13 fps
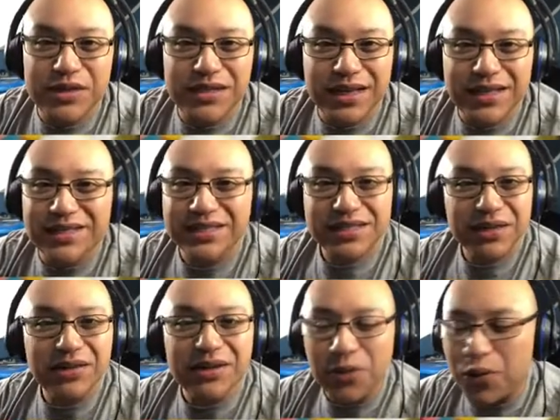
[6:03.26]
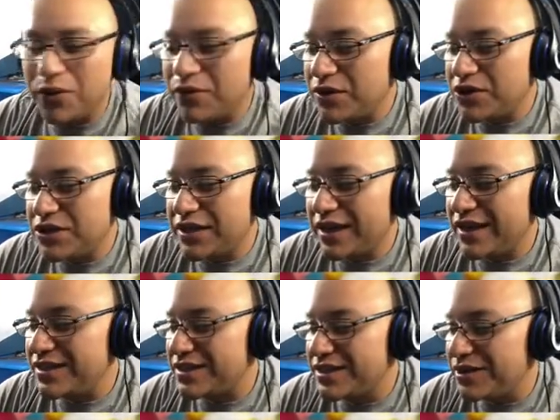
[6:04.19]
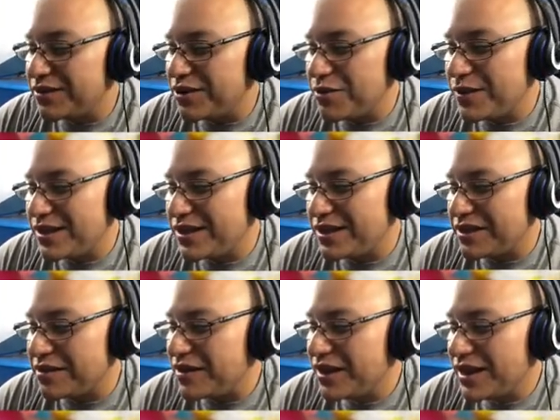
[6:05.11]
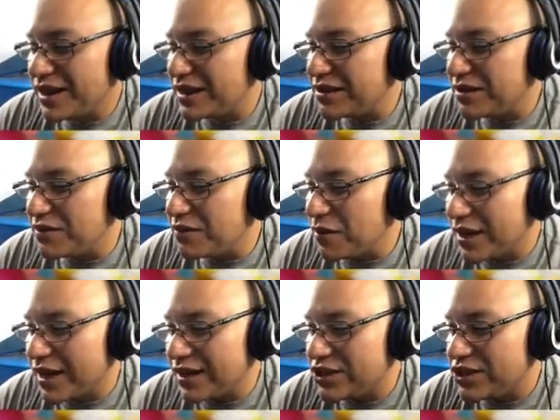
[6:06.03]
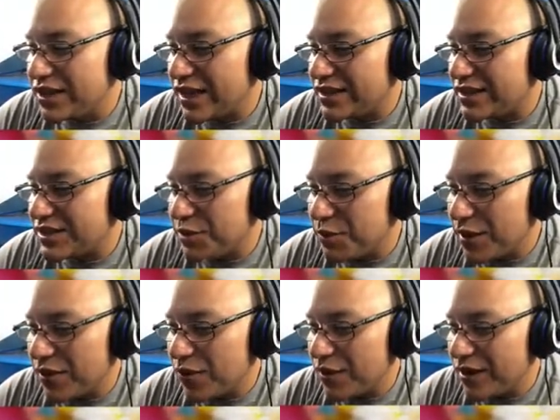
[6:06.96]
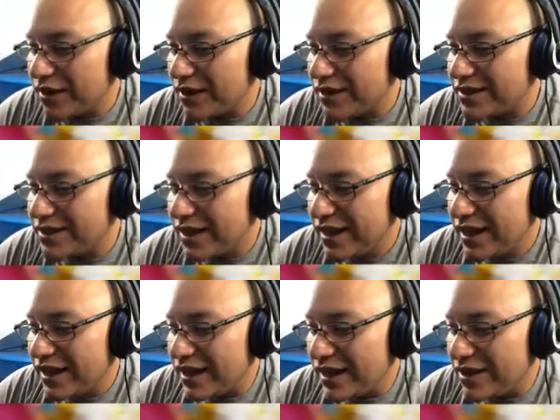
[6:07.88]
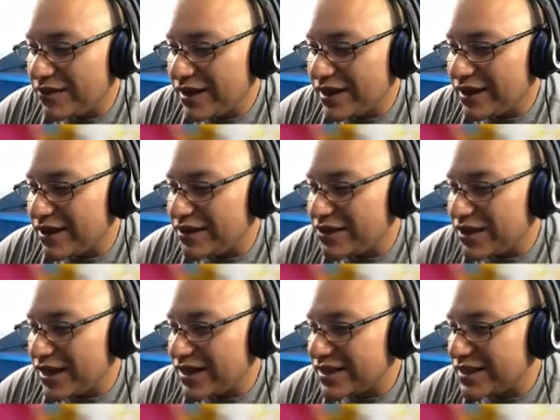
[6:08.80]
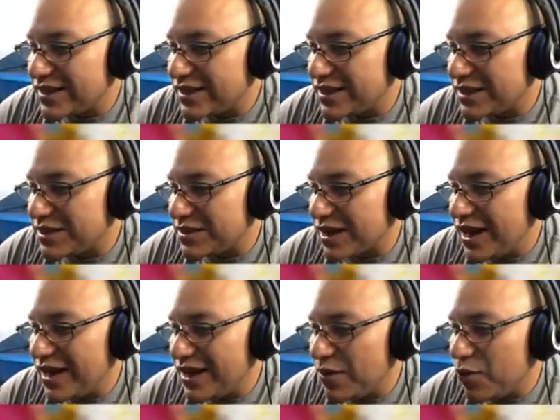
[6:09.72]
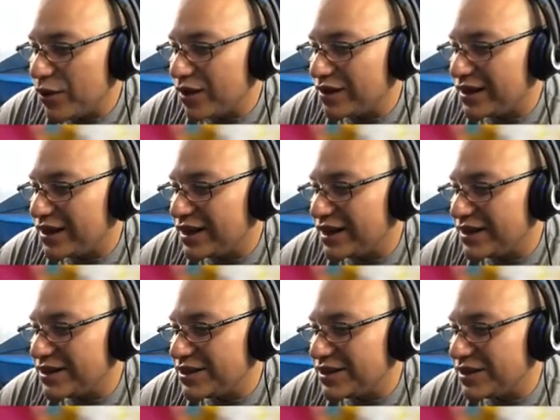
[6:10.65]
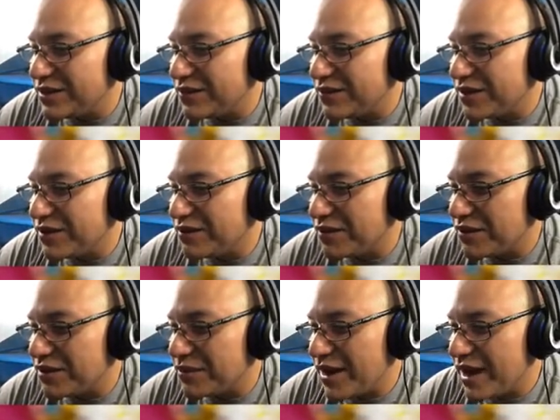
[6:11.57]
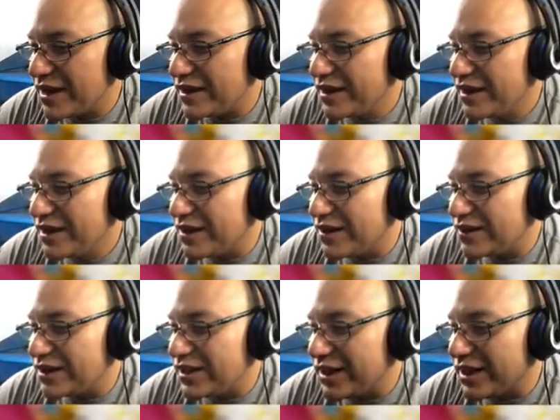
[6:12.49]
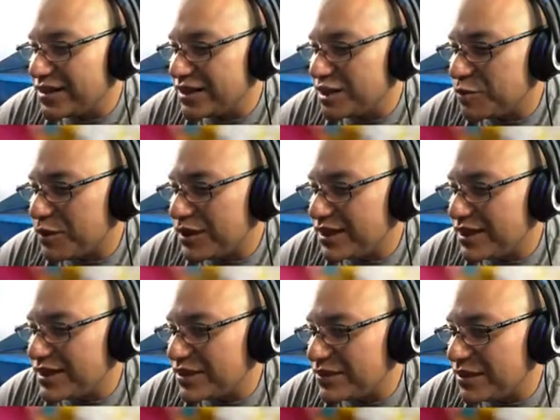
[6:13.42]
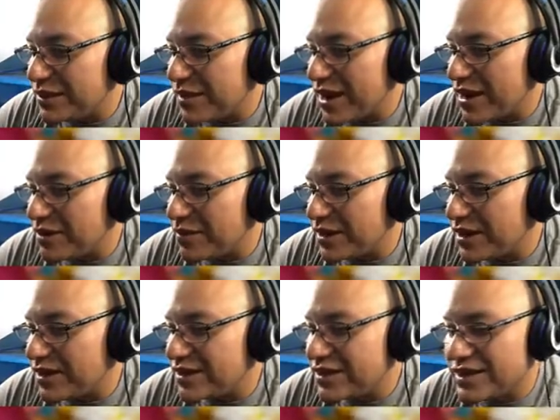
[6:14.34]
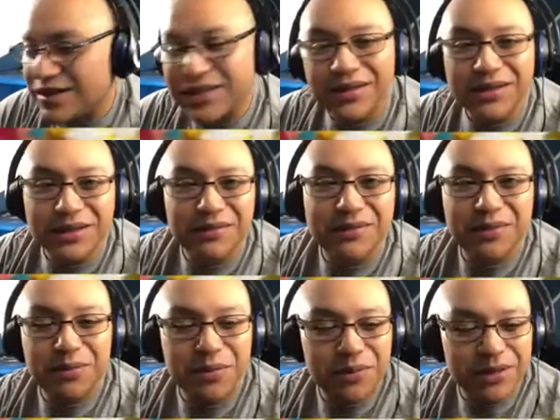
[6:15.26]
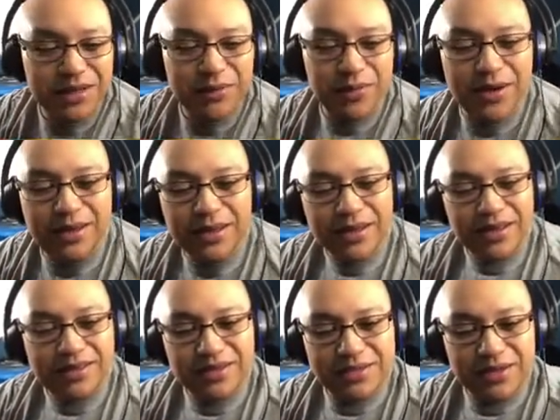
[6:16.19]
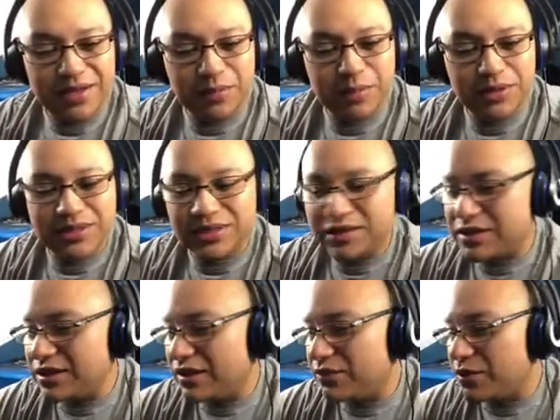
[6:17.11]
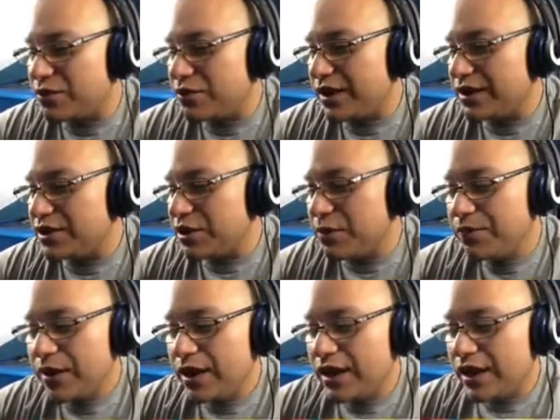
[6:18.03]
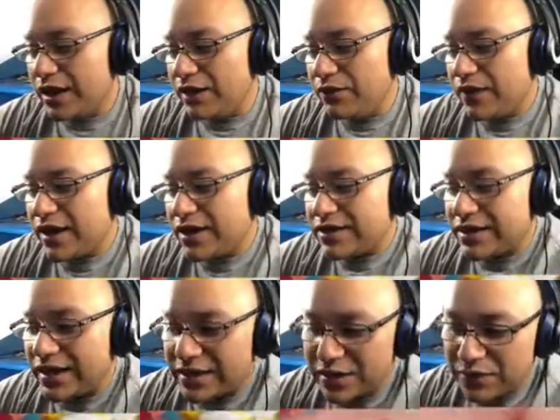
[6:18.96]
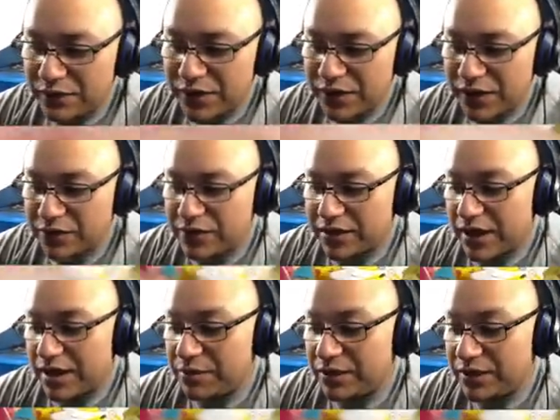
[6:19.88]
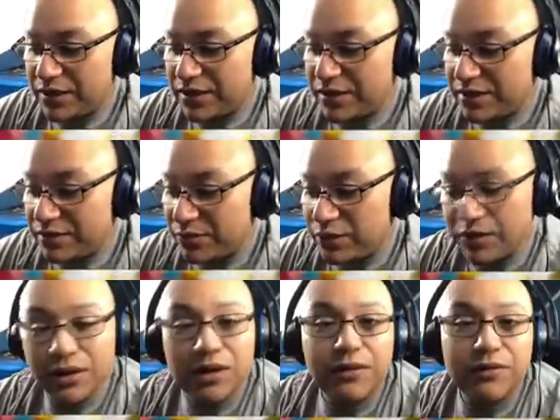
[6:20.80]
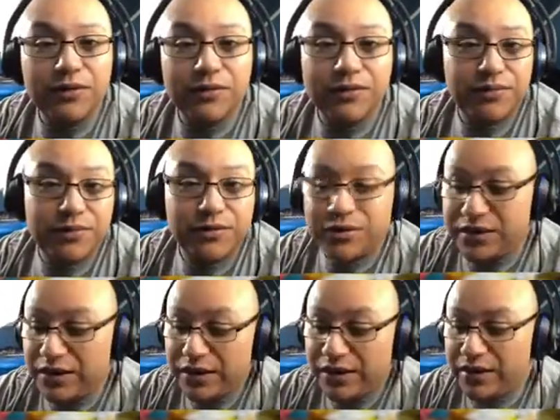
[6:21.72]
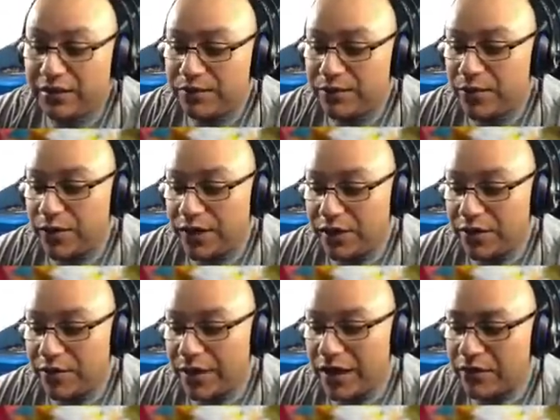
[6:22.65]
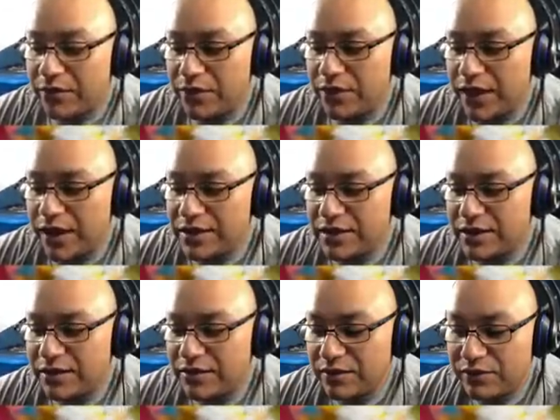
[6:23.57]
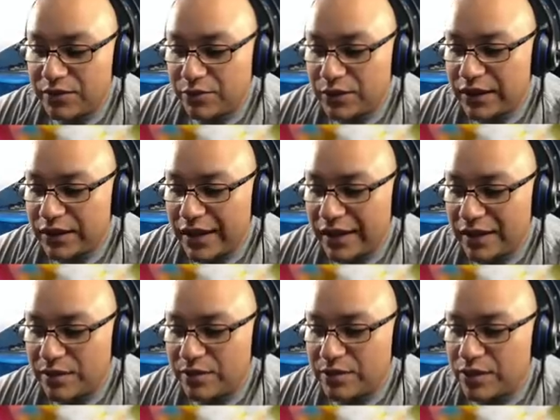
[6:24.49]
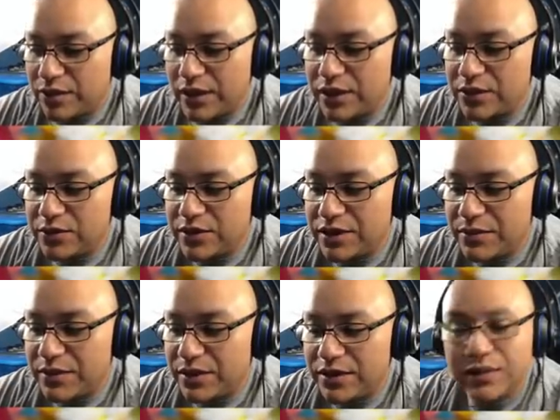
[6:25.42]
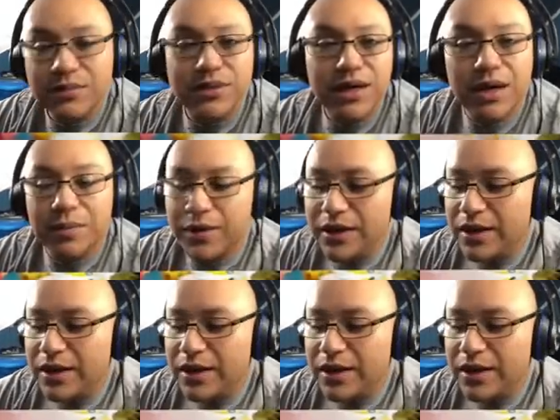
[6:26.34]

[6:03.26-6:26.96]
GX, still a Noivern GX, you know, no big deal. I love all kind of GXs, no matter what it is. And right there, as you guys can see, is kind of weirdly cut too. Very, very bad on the edges, but it doesn't really matter because it's still a lovely pool anyway. Let's go ahead and put this in a sleeve real quick. So, if you guys like these videos, I please would love to see or hear back from you guys. And if you really like them, all you gotta do is give me a thumbs up.